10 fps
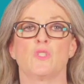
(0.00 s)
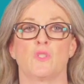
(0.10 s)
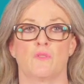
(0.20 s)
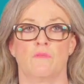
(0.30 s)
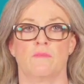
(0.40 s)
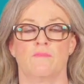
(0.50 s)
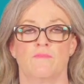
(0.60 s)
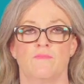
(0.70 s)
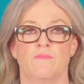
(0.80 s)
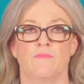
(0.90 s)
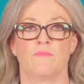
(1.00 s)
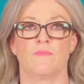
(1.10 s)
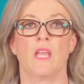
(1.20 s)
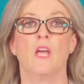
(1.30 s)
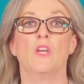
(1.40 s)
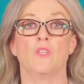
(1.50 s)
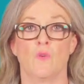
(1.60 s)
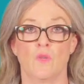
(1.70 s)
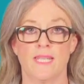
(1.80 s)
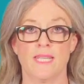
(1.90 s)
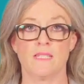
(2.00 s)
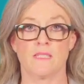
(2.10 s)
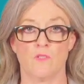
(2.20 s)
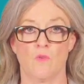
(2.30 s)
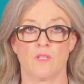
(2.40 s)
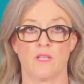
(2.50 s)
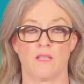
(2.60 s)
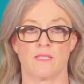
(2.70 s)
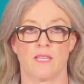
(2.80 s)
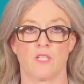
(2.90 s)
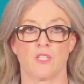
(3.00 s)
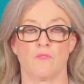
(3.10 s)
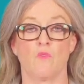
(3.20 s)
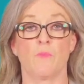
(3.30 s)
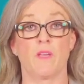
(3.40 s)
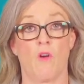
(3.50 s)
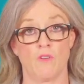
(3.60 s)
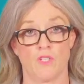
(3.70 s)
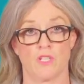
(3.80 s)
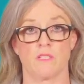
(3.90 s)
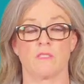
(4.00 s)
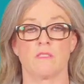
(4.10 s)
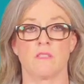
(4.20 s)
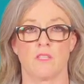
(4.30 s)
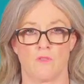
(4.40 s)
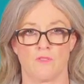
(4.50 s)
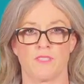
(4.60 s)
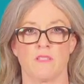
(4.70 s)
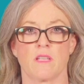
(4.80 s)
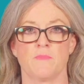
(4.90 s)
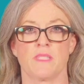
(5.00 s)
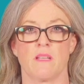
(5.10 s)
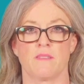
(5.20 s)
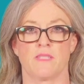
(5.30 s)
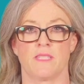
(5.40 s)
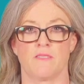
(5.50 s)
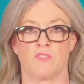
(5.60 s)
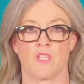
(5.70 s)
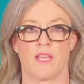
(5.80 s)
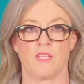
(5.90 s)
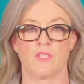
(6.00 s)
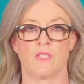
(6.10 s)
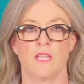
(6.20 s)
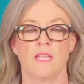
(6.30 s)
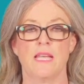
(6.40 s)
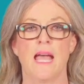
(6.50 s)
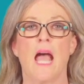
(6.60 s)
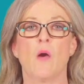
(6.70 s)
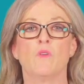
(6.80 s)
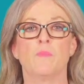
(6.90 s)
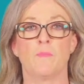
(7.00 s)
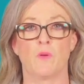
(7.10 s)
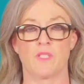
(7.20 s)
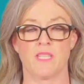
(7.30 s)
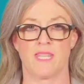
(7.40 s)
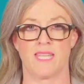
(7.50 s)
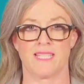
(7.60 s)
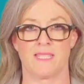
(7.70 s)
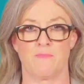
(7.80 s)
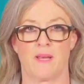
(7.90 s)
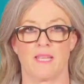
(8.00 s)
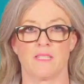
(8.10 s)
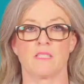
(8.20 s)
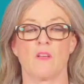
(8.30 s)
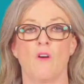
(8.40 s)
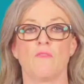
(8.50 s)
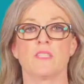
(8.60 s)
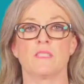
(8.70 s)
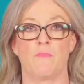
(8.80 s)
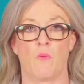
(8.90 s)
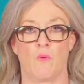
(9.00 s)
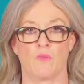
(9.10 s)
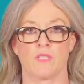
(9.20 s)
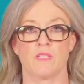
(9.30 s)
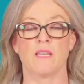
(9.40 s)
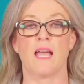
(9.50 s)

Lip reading: Two, your leaders and organisation will be conscious that your circumstances have changed and will be putting things in place to offer support